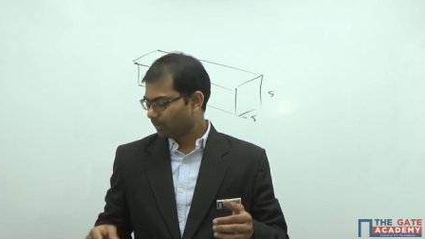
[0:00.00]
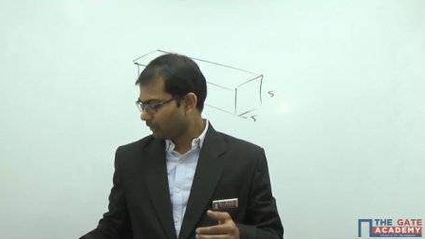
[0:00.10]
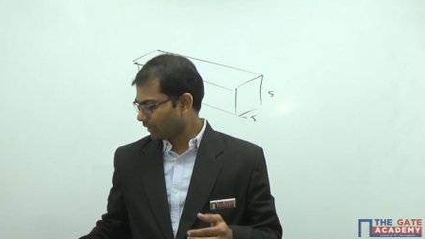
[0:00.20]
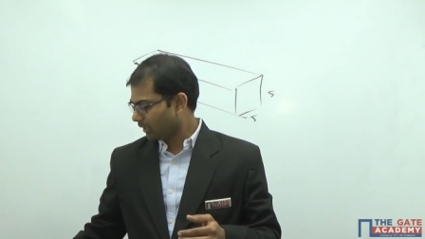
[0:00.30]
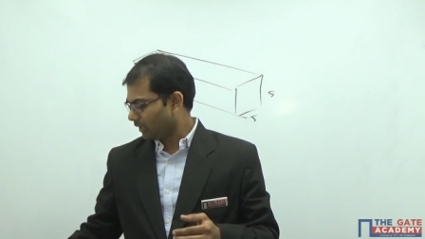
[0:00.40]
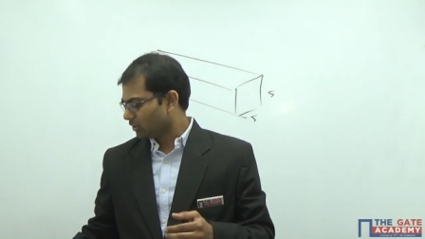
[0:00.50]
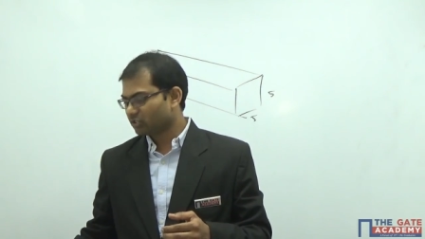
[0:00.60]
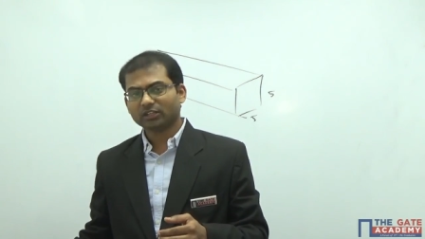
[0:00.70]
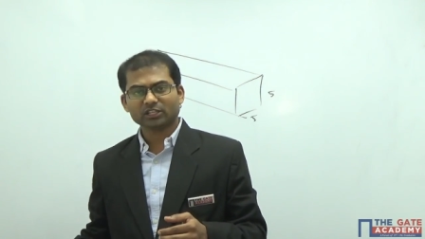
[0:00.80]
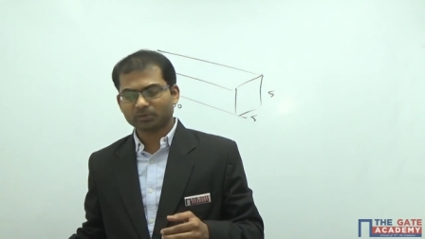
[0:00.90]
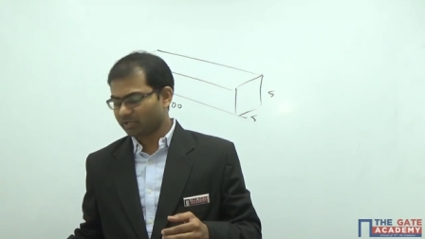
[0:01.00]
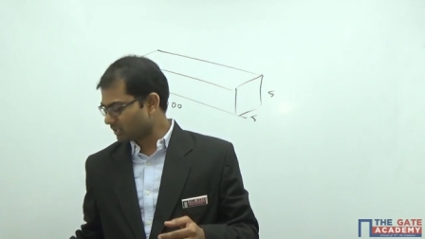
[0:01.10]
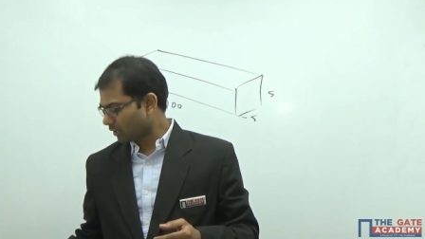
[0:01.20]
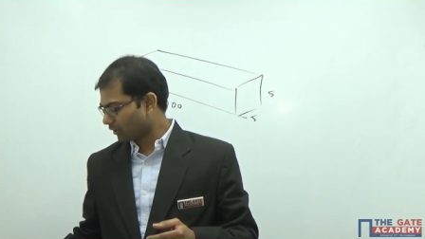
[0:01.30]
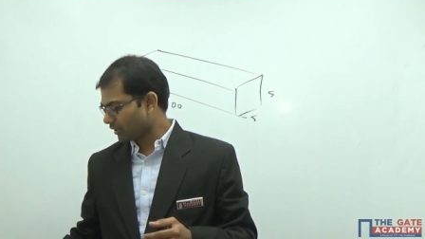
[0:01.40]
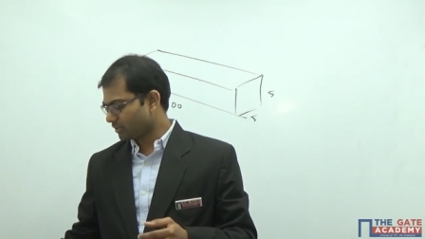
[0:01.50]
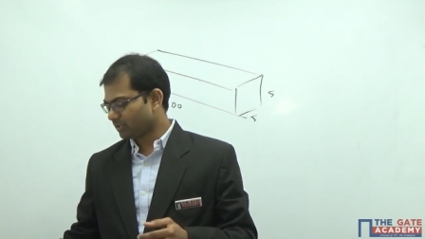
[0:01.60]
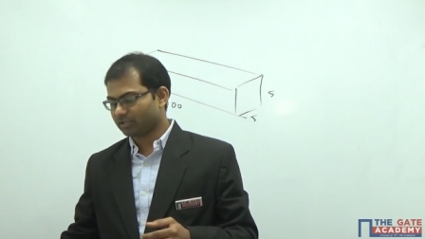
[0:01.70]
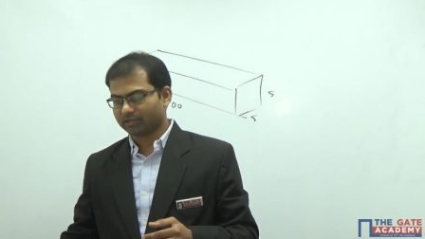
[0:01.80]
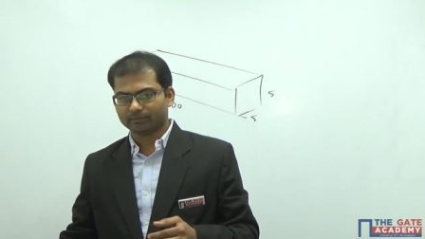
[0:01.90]
Okay, so it will experience
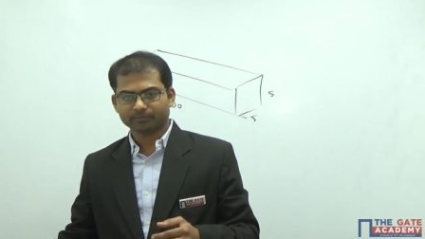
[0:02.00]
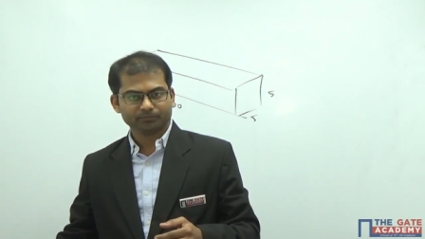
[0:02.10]
elongation here.